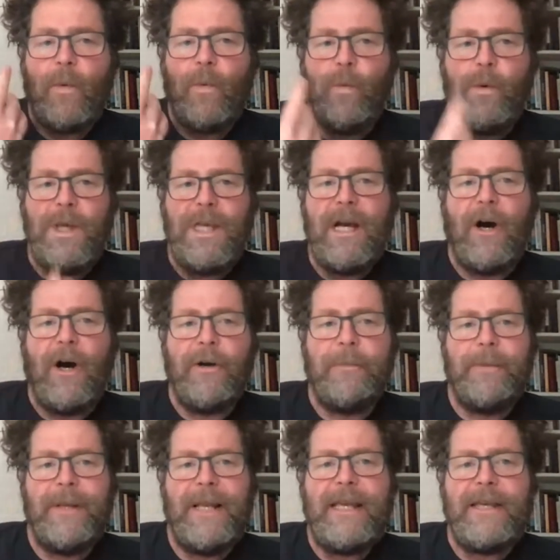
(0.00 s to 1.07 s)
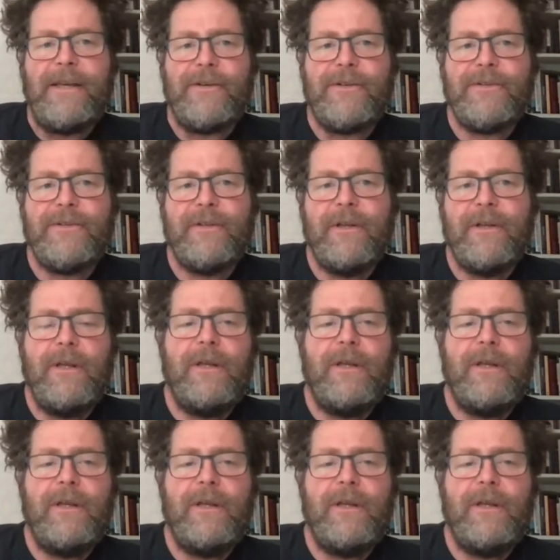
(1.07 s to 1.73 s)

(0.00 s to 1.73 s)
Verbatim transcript: We are players.